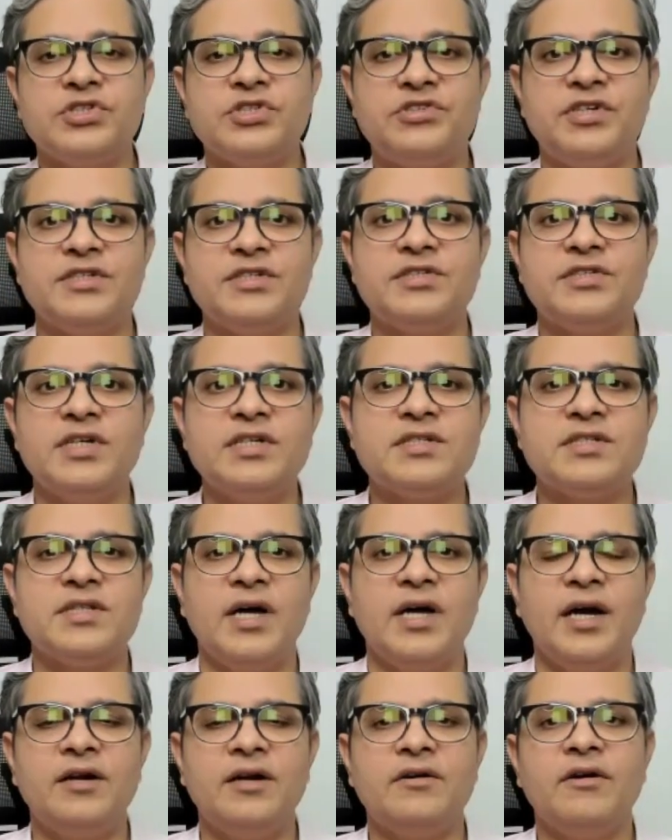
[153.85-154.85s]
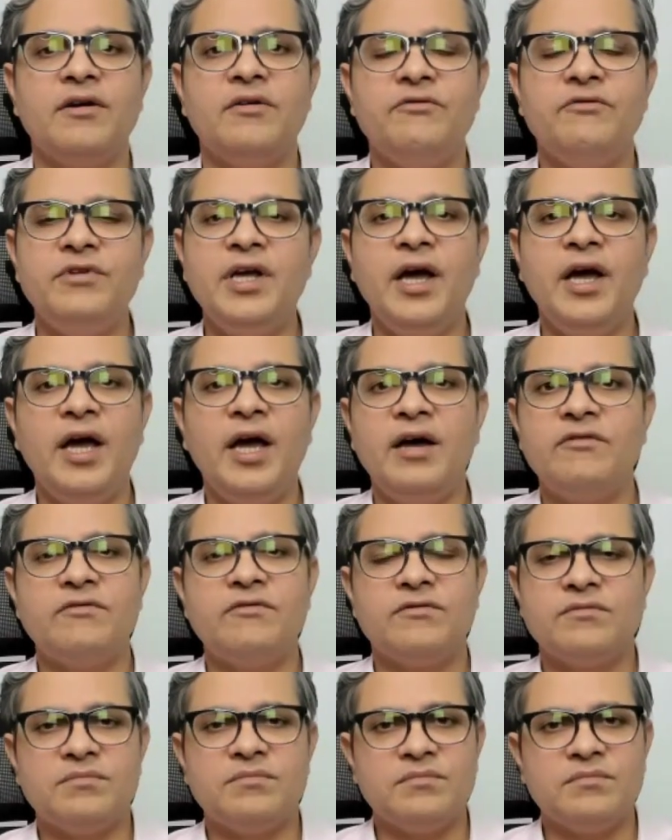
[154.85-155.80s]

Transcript: stresses that we have